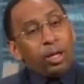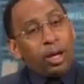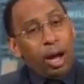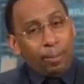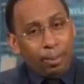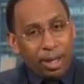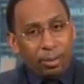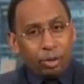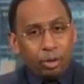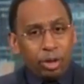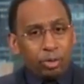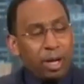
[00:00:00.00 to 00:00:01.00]
I bring up
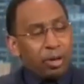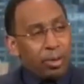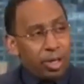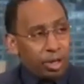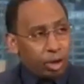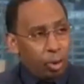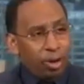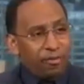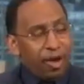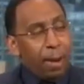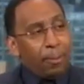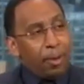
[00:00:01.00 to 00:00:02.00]
Julius Randle and his
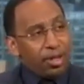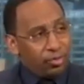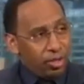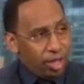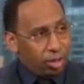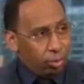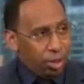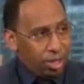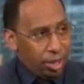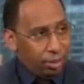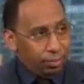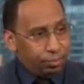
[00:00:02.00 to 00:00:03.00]
25 points for this reason.
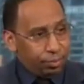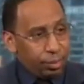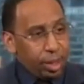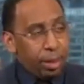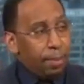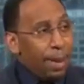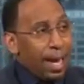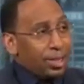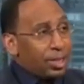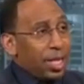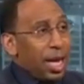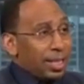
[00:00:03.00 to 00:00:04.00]

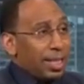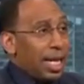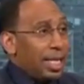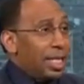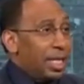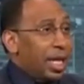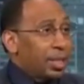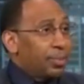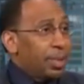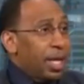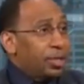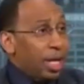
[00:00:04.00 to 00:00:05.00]
Magic Johnson, I need an
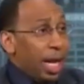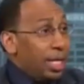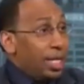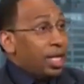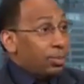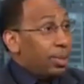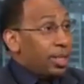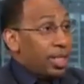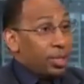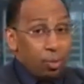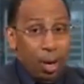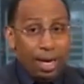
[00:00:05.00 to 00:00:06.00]
explanation. I need an explanation
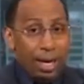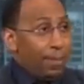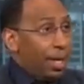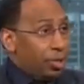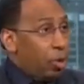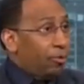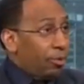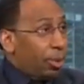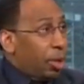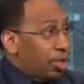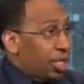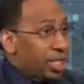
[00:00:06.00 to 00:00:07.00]
as to why that man's gone from the
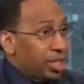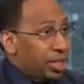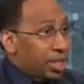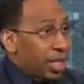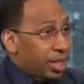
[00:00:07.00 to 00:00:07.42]
Los Angeles Lakers.